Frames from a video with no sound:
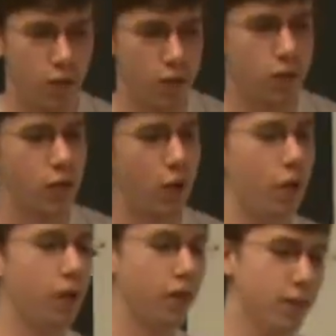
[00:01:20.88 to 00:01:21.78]

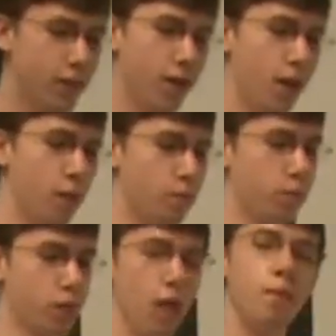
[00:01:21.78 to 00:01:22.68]
So
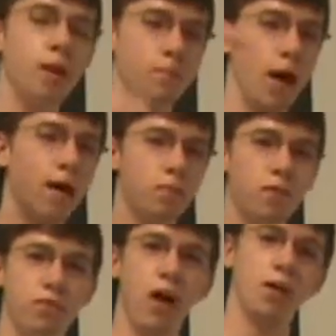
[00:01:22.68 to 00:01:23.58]
I'm climbing back up the
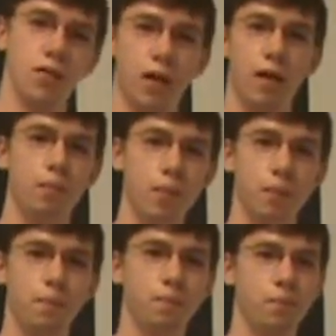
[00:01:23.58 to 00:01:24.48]
fire escape
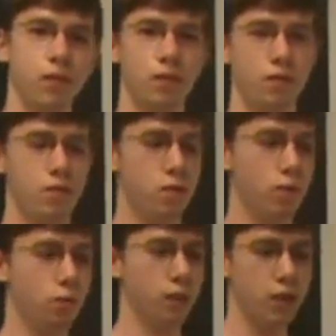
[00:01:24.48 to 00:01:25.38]

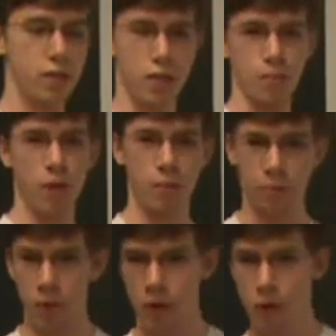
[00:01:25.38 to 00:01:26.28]
to release this baby
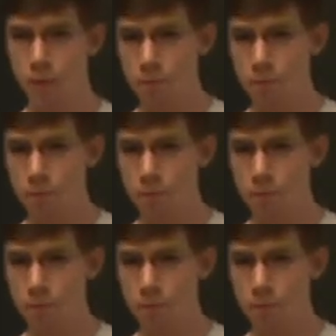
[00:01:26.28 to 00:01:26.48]
bird,